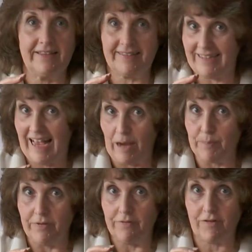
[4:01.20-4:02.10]
the
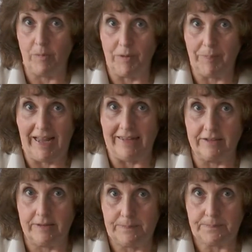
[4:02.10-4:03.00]
sap from the
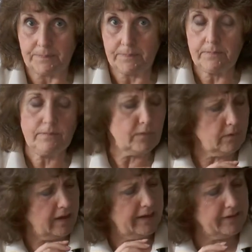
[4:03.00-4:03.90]
plant,
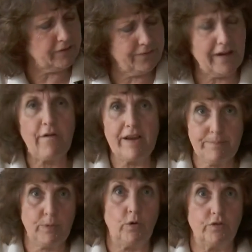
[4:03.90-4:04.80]
and it's very
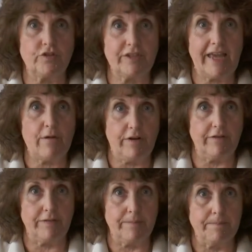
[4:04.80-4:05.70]
important to get rid
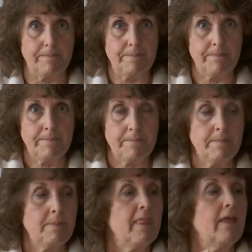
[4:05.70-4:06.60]
of them.
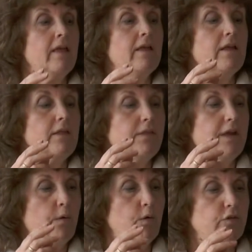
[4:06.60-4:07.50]

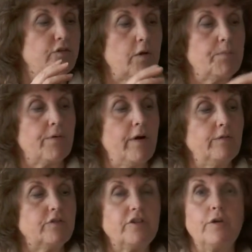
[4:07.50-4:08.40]
They're also
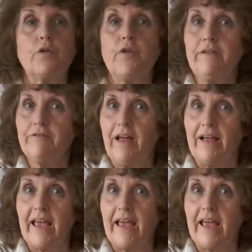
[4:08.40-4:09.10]
prone to greenfly,